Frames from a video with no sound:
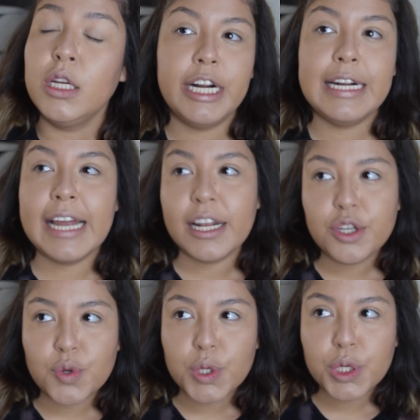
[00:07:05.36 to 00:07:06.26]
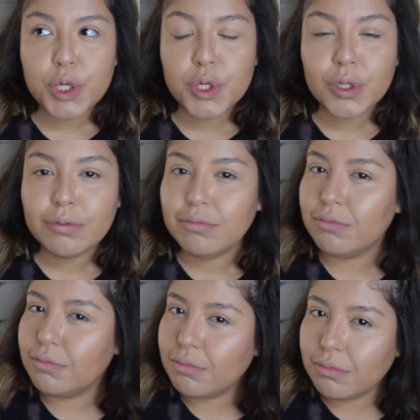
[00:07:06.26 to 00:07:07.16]
natural
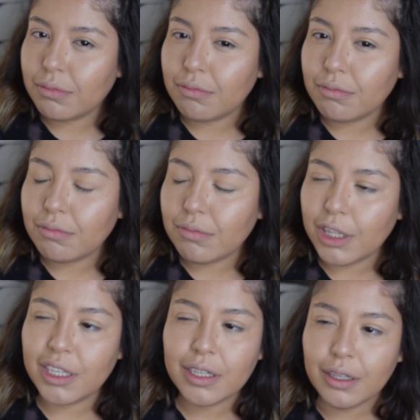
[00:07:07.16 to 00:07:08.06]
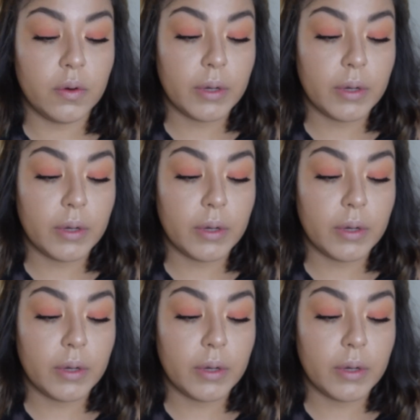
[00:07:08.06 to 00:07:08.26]
look.